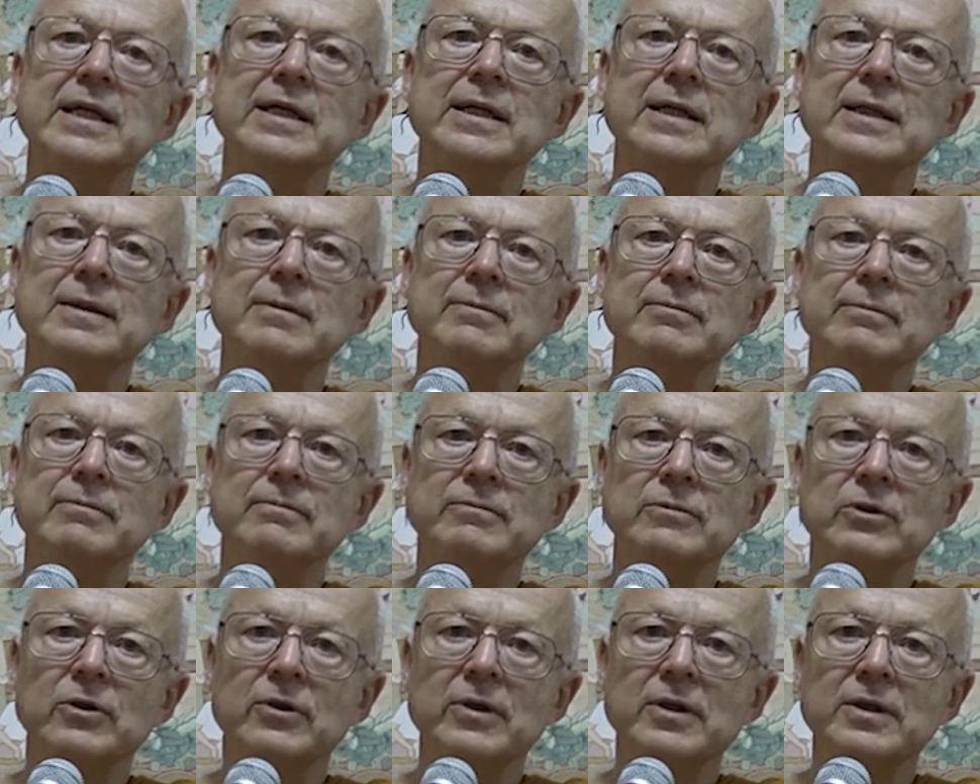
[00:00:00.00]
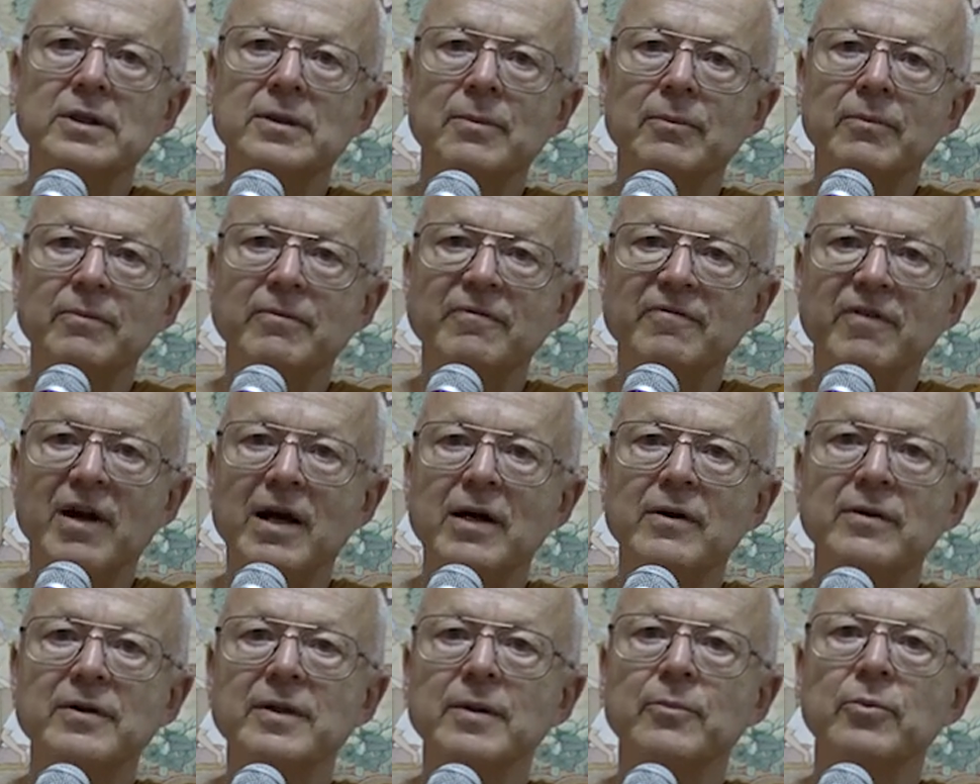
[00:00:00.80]
can learn to
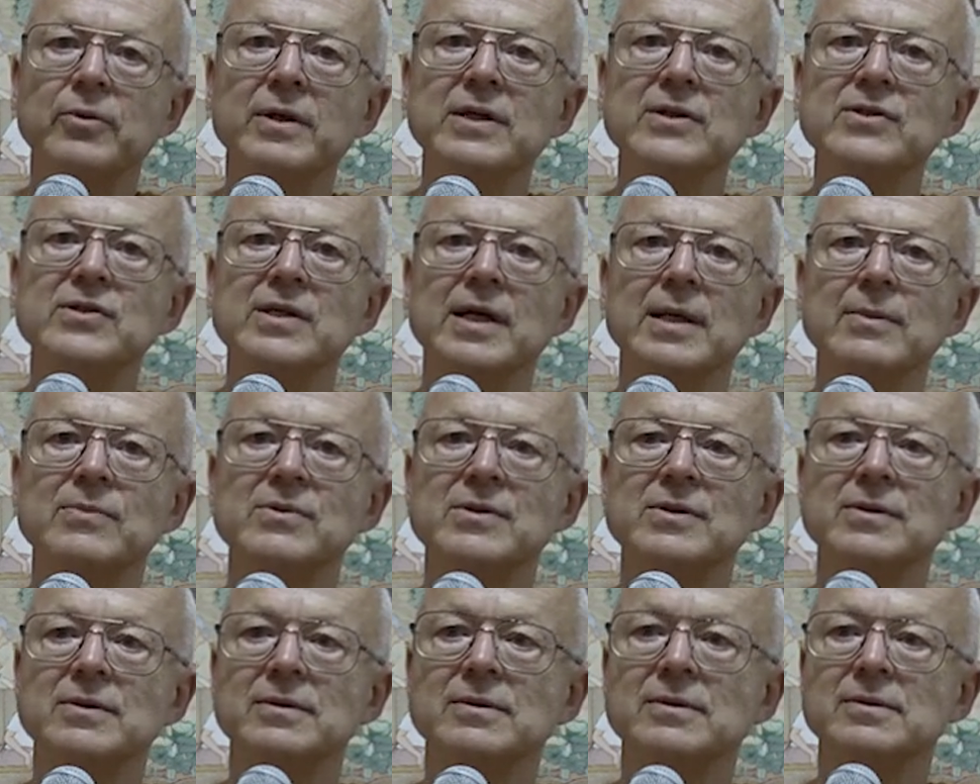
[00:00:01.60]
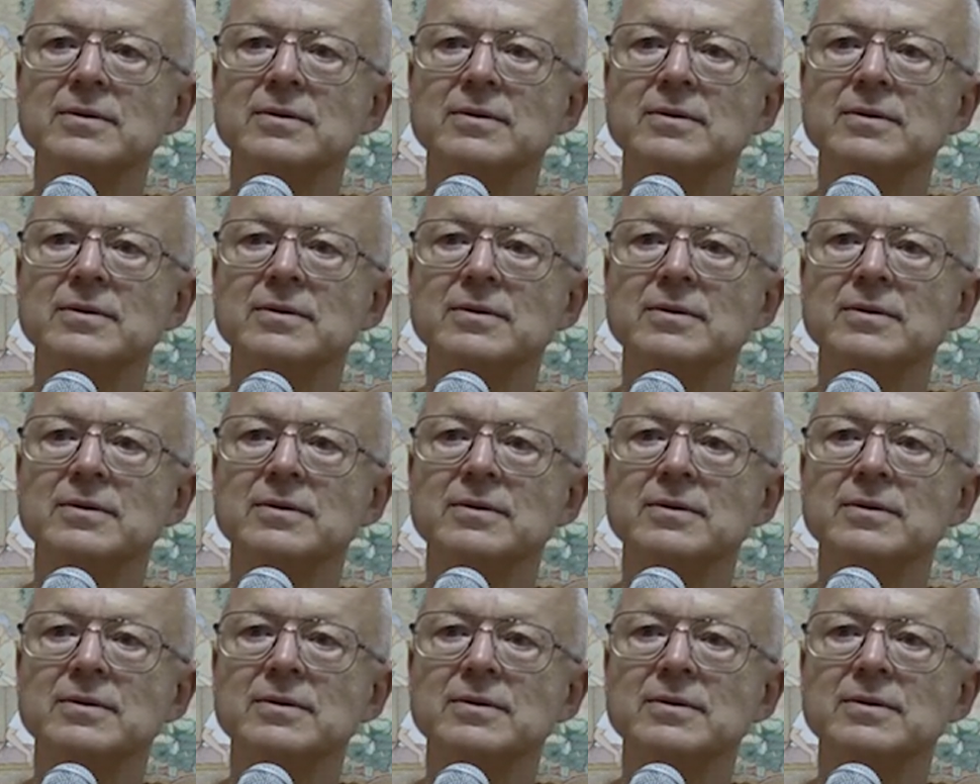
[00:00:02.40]
follow the precepts.